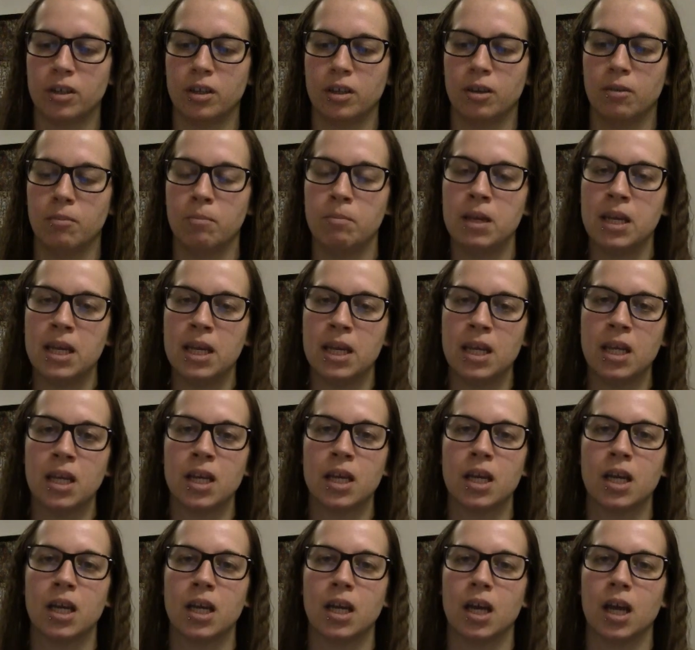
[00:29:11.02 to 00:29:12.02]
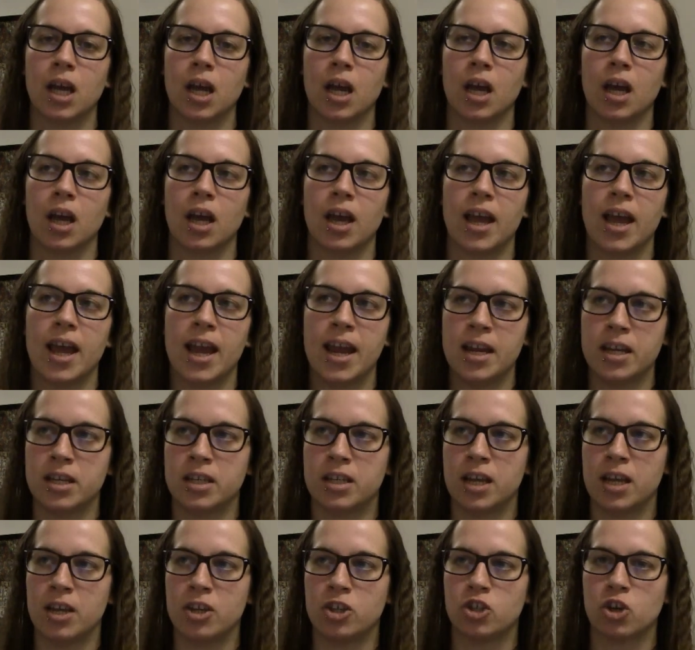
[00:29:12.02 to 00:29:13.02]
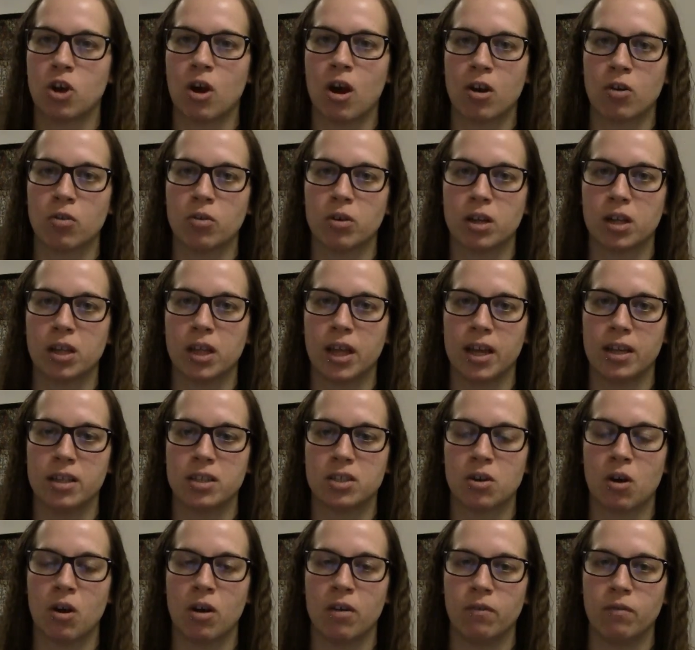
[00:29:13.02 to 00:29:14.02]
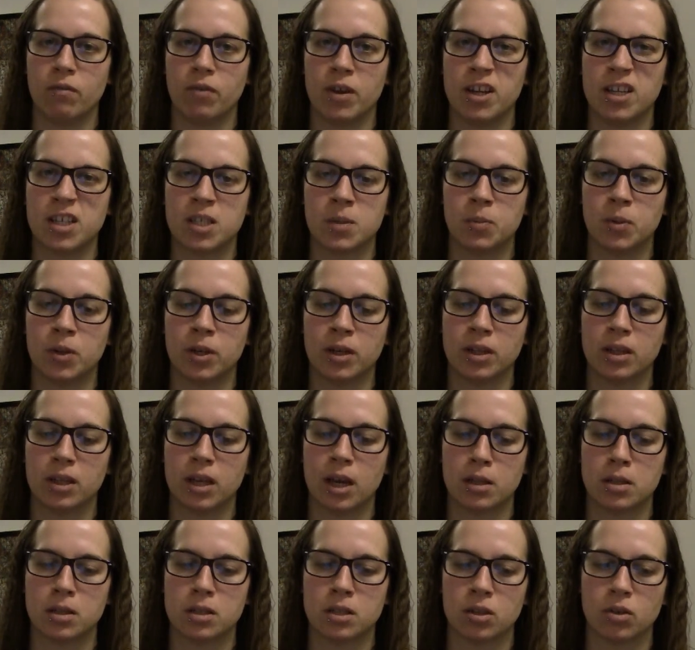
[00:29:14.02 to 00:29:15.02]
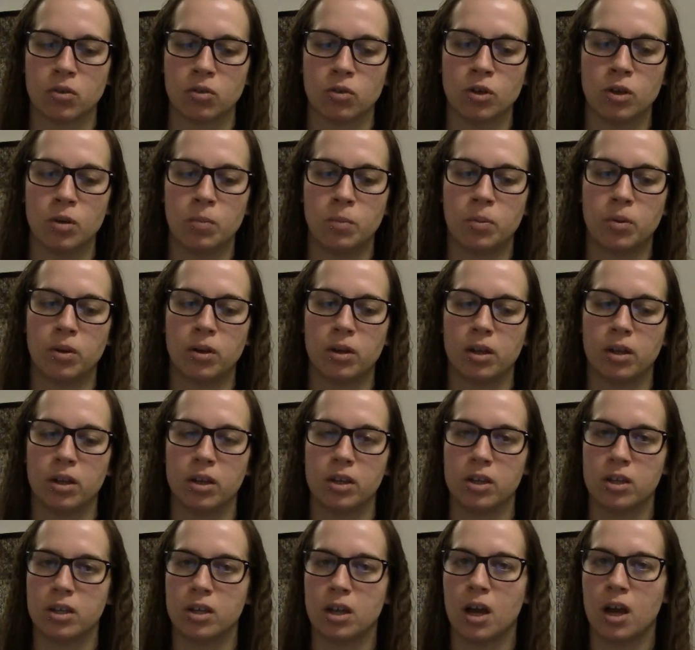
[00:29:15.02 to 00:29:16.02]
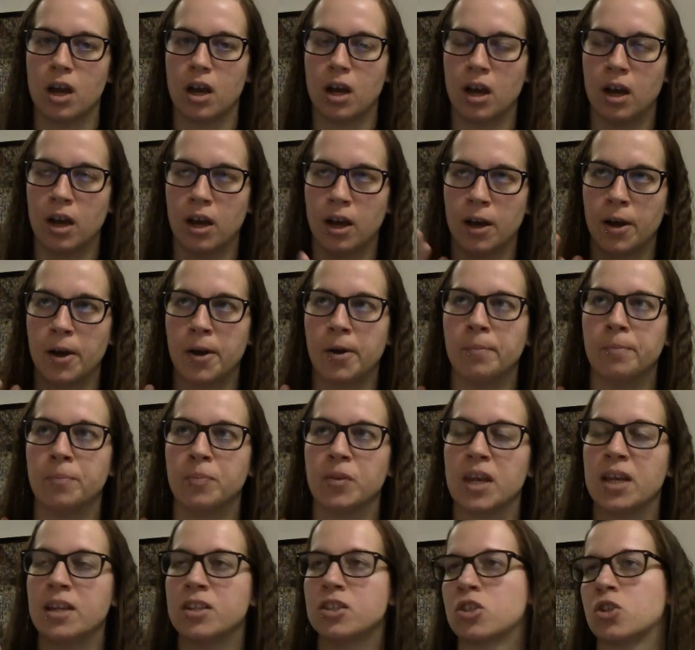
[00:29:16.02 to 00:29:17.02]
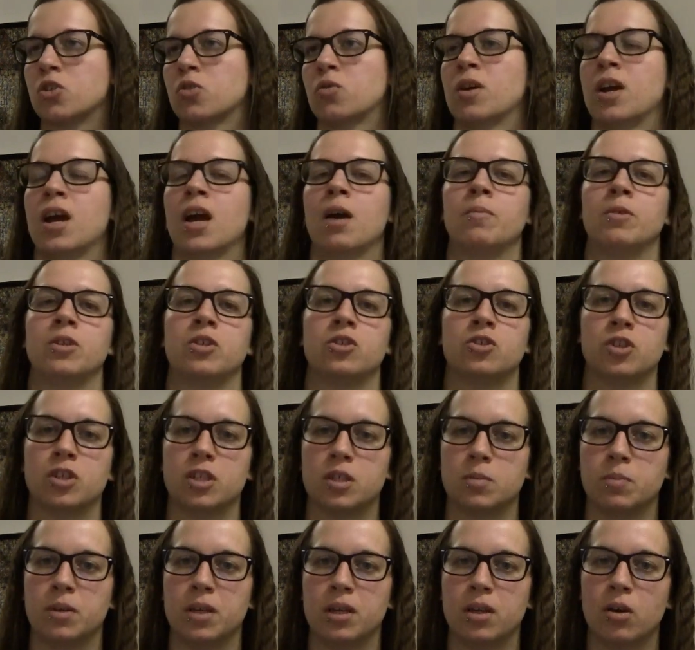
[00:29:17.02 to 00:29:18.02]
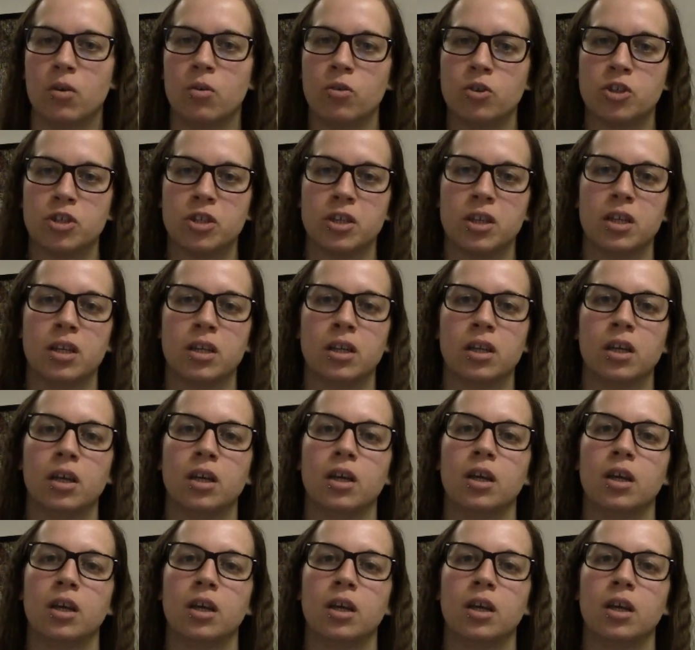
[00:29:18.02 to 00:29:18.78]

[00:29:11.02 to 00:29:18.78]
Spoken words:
me, 8-Day Chakra Cleanse on Facebook. That's the group. Instagram is Just Be Coaching.